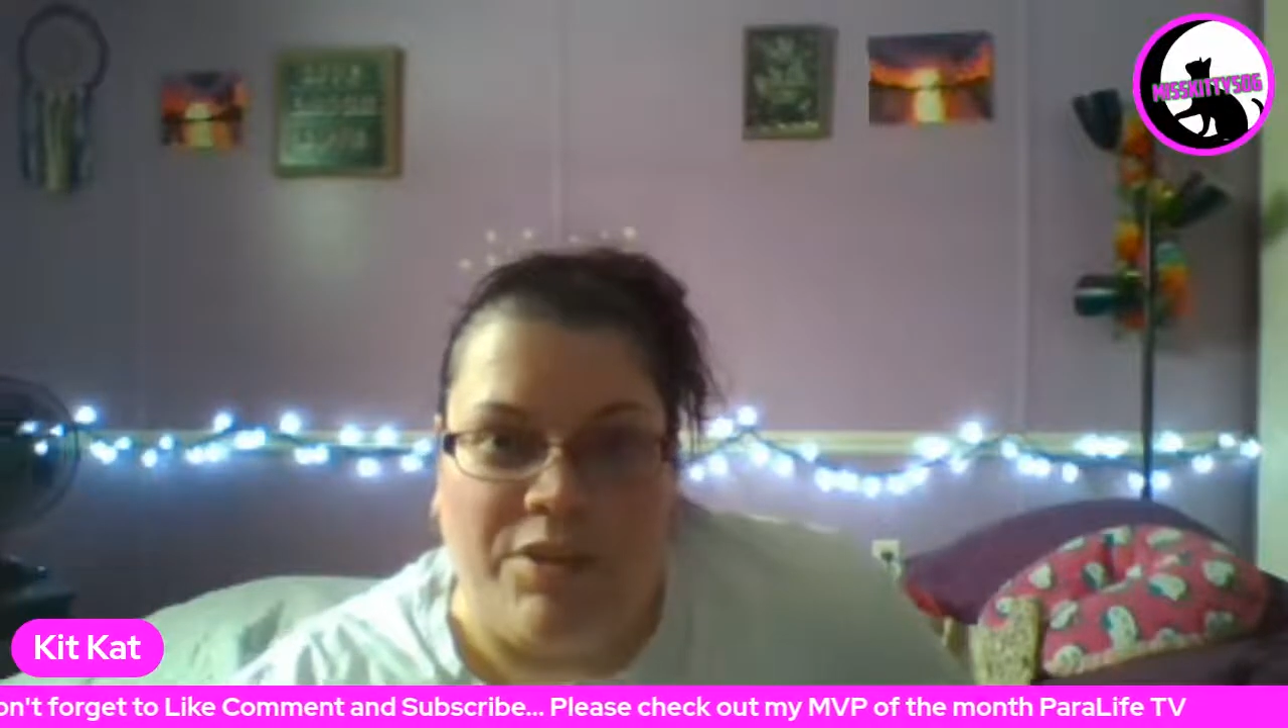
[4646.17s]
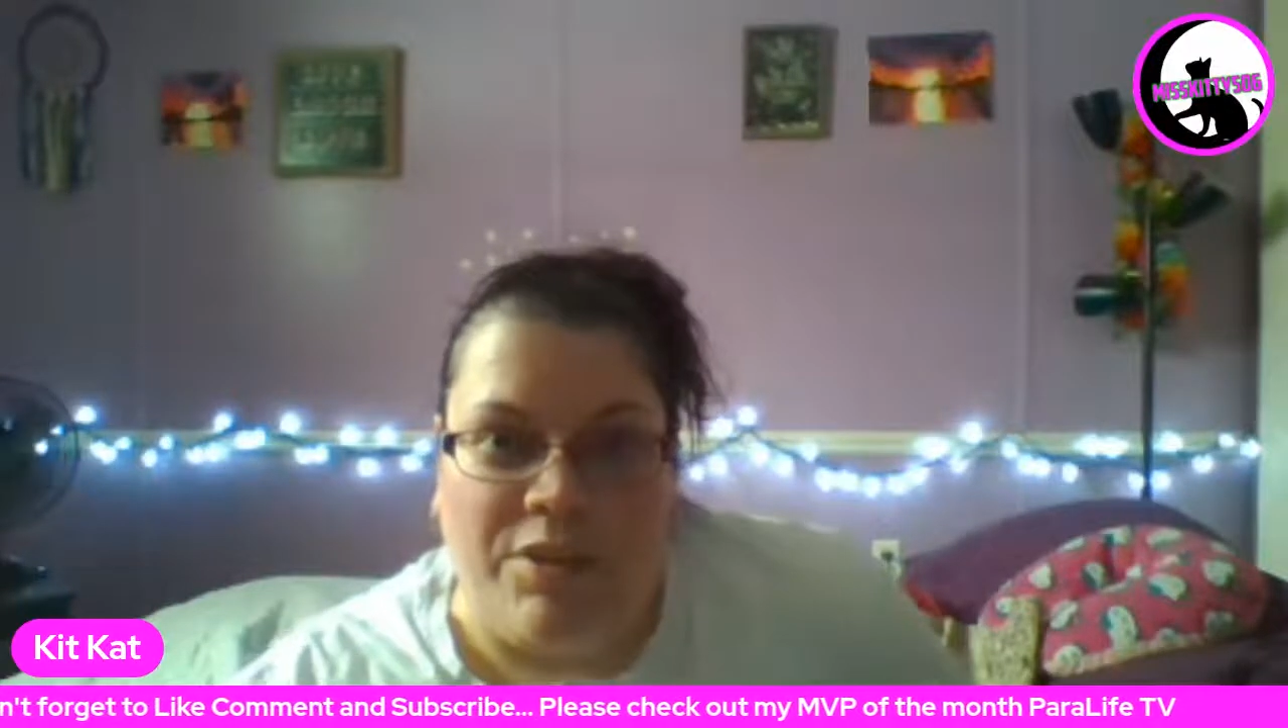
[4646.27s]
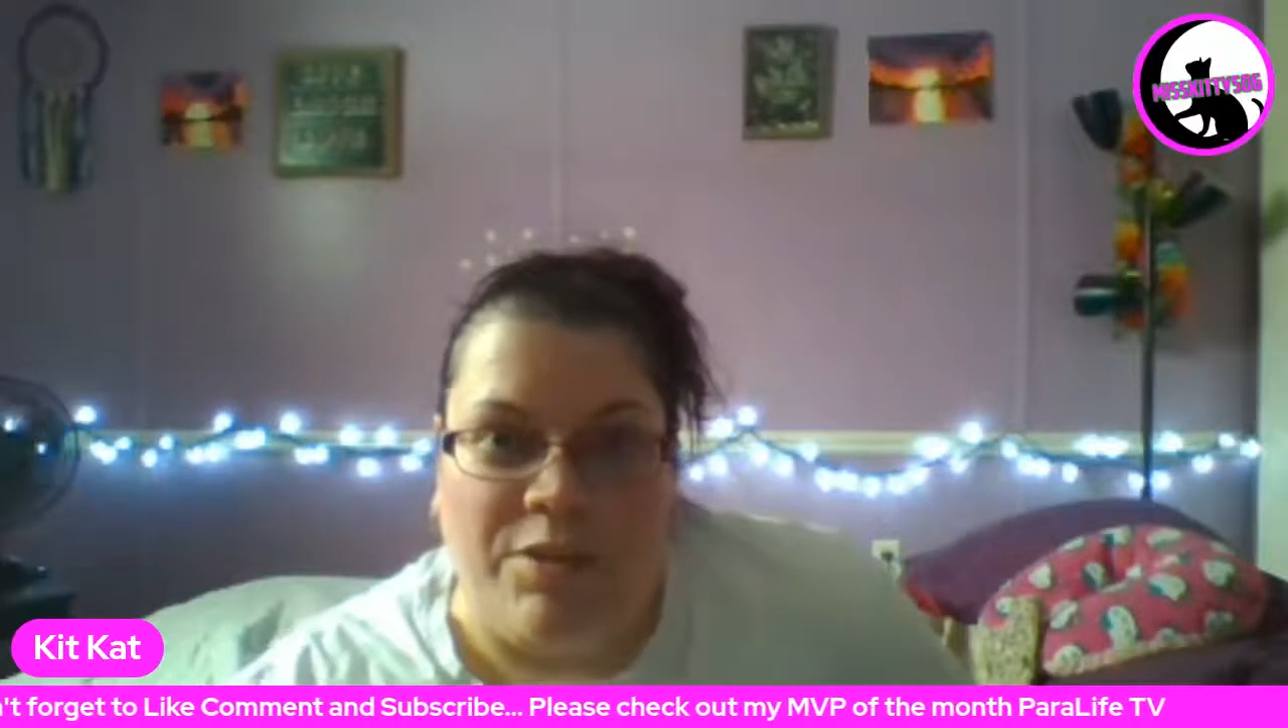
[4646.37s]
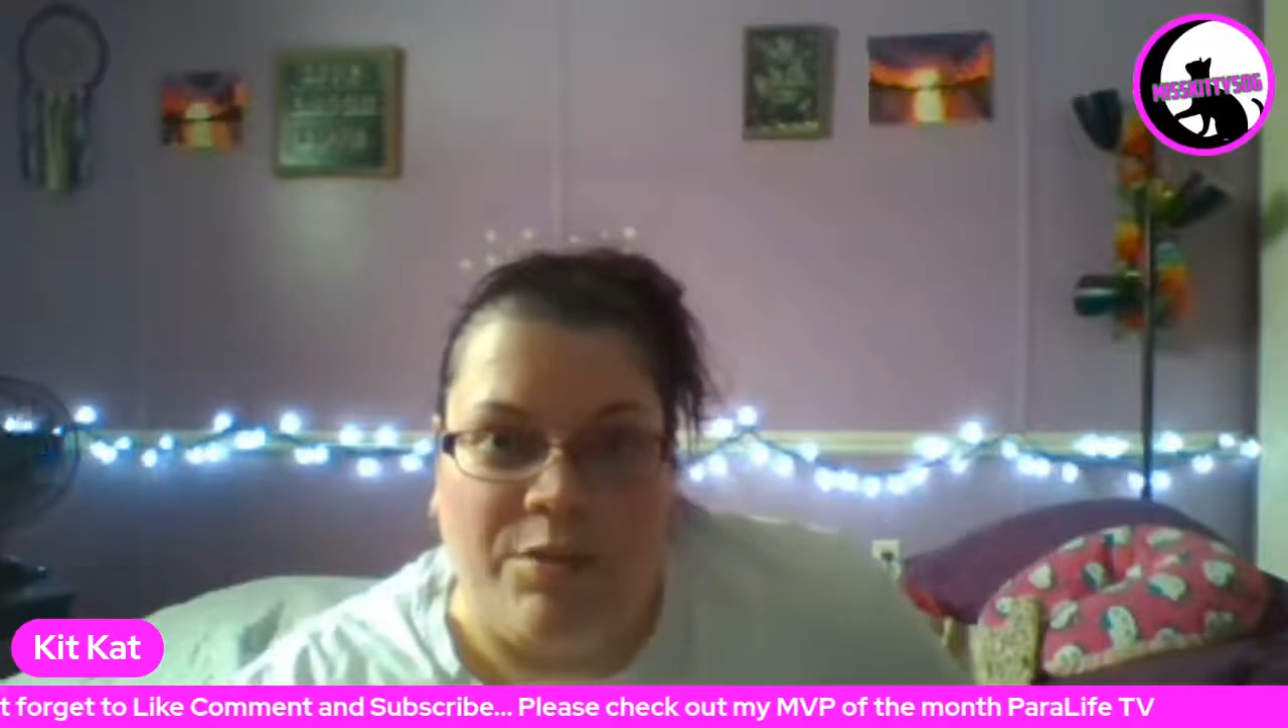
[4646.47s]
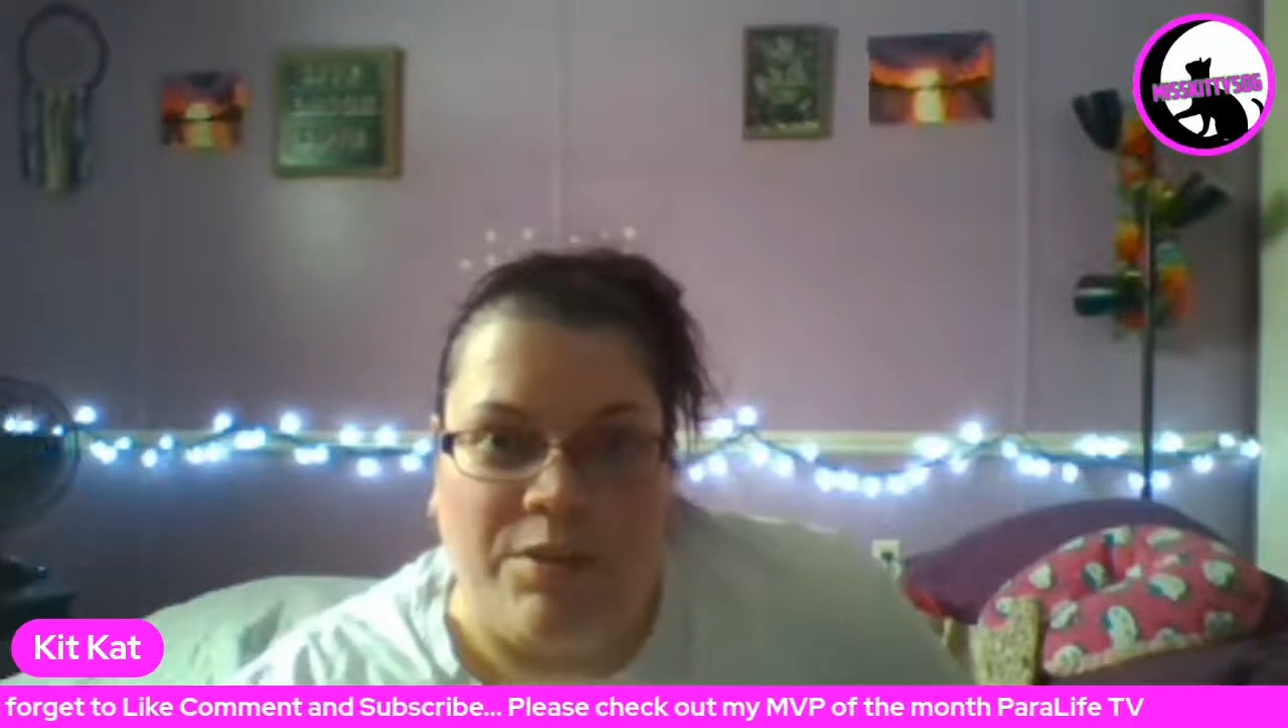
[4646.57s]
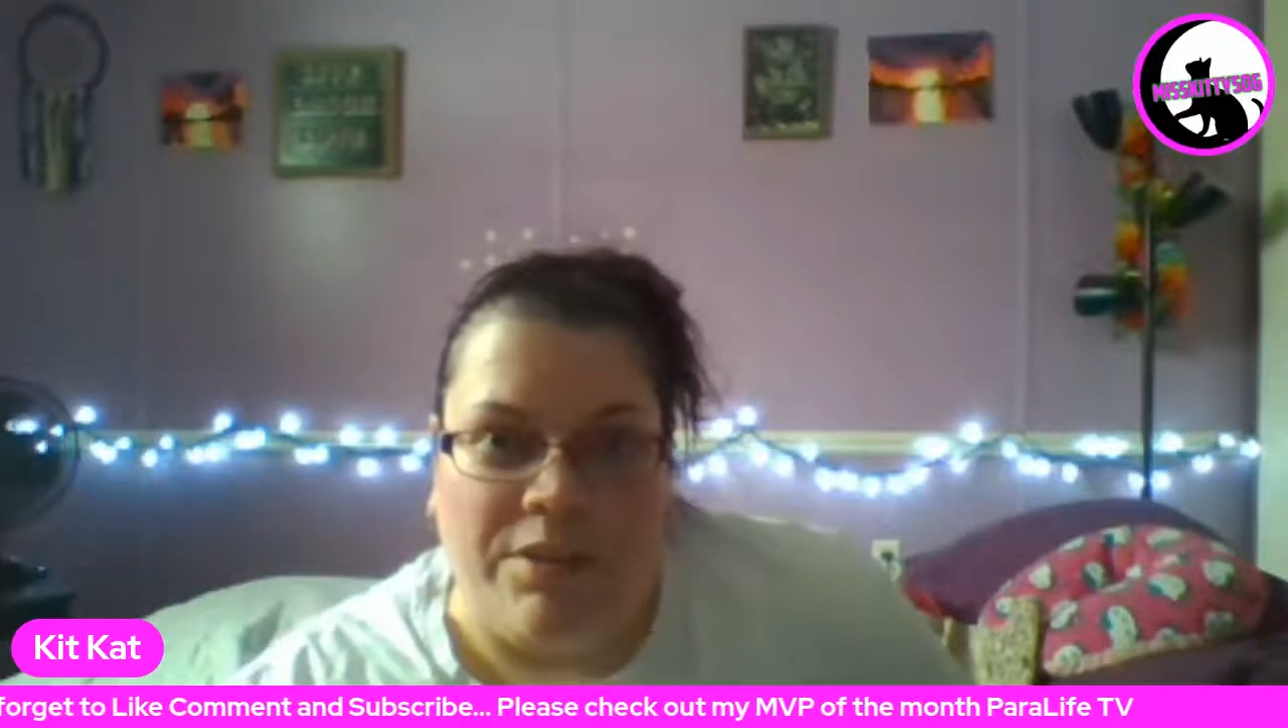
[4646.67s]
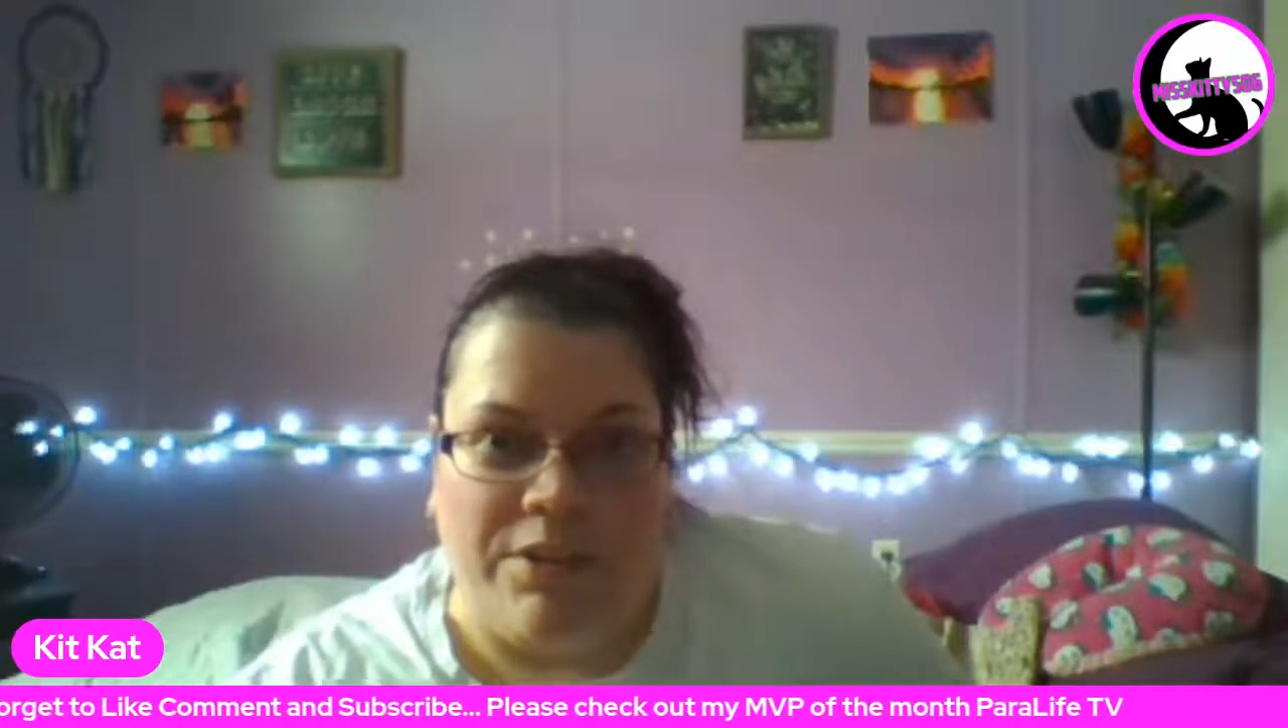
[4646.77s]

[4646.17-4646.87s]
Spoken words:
to